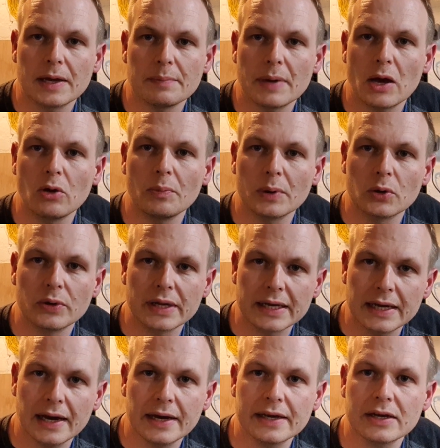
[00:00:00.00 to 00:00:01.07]
How am I going to
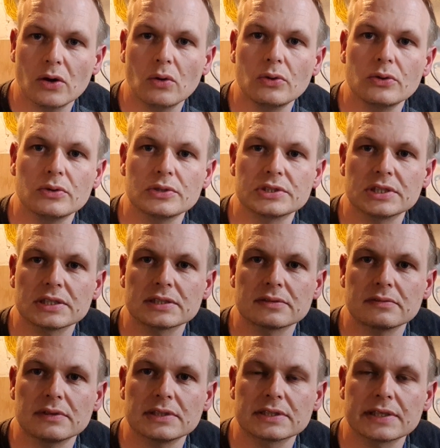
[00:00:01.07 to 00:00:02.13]
guy it? All those just
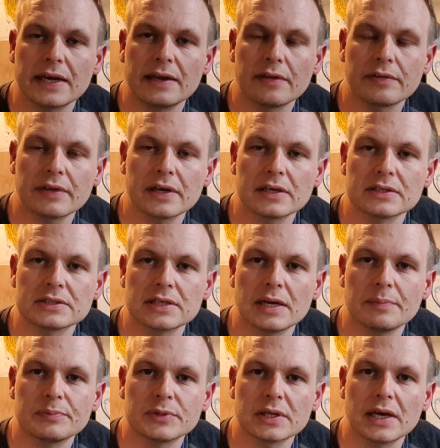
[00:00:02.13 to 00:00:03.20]
kind of things
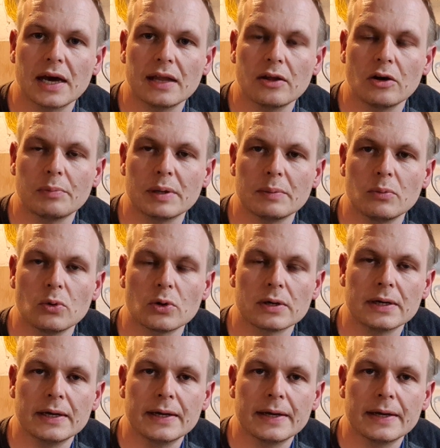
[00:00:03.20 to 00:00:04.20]
to get a little bit more